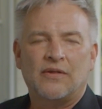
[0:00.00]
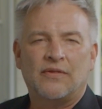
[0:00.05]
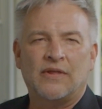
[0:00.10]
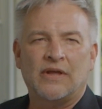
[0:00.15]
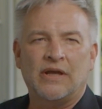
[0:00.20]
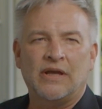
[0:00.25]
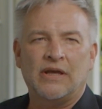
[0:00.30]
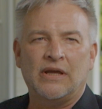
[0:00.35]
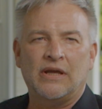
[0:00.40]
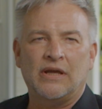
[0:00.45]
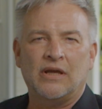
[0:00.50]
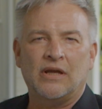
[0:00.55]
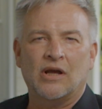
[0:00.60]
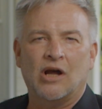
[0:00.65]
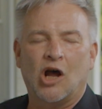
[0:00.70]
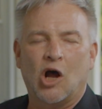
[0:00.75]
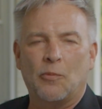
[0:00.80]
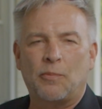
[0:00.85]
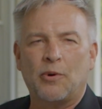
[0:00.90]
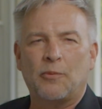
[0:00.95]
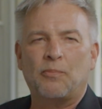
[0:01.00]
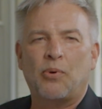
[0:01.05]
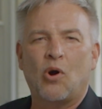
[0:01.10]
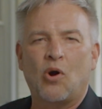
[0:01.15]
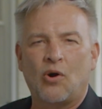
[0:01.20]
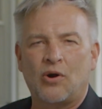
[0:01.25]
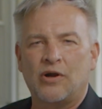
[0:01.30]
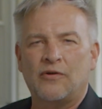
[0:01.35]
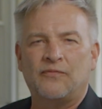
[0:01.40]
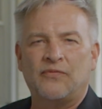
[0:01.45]
The upper
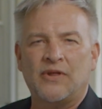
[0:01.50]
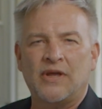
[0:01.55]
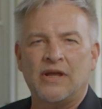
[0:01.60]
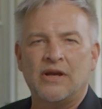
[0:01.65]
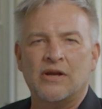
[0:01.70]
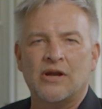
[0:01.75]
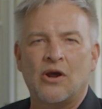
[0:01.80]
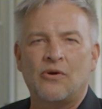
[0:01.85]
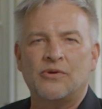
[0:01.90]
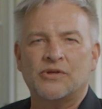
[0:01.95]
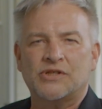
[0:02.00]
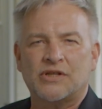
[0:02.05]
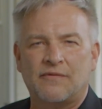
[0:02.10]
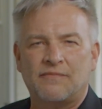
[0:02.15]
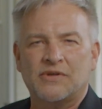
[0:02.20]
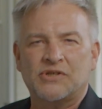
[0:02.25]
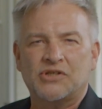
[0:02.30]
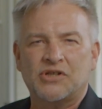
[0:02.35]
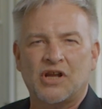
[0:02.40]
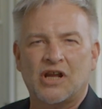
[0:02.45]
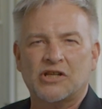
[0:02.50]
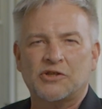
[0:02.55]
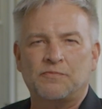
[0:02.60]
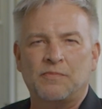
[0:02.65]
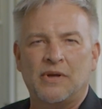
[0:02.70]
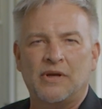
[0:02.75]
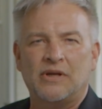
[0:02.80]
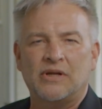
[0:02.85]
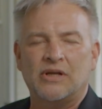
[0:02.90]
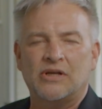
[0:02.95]
part of the notice of
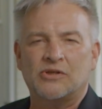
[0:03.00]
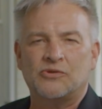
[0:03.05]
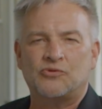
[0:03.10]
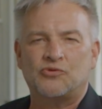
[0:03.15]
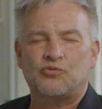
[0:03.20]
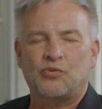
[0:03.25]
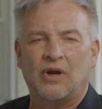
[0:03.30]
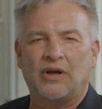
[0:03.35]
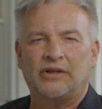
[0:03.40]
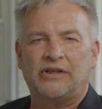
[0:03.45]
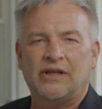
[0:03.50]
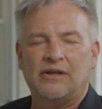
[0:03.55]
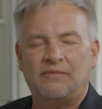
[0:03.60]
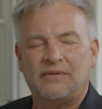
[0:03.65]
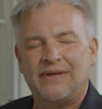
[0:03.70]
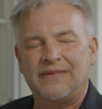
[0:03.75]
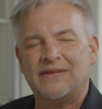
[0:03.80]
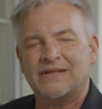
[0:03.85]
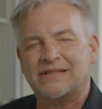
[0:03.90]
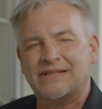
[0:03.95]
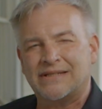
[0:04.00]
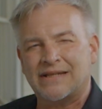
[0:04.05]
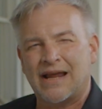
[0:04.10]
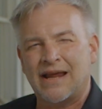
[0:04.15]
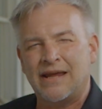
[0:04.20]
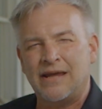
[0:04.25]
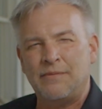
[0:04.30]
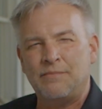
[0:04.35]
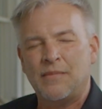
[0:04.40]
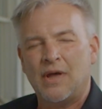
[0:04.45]
assessment is relatively the
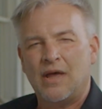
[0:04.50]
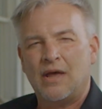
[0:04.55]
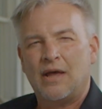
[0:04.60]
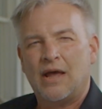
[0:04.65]
same.